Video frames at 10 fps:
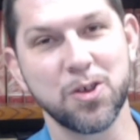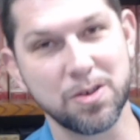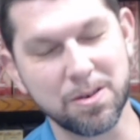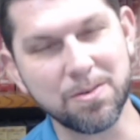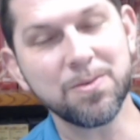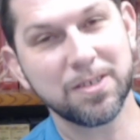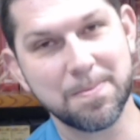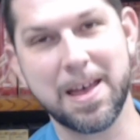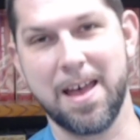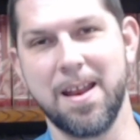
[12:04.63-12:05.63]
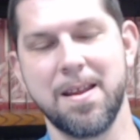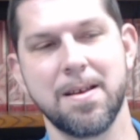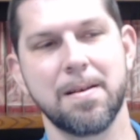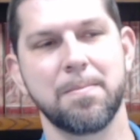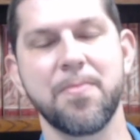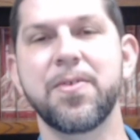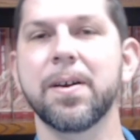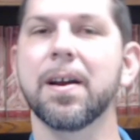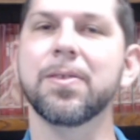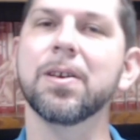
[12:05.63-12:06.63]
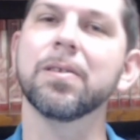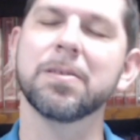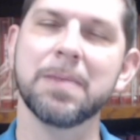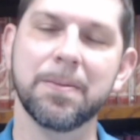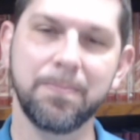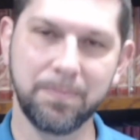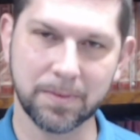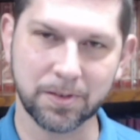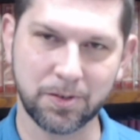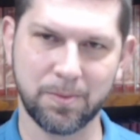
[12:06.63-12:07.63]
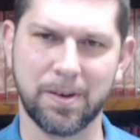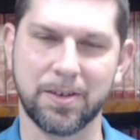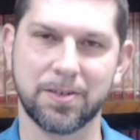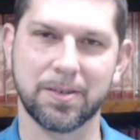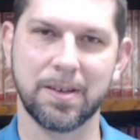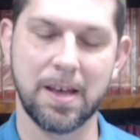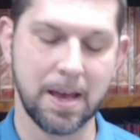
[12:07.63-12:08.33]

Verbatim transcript: used men, but they're not the ultimate source.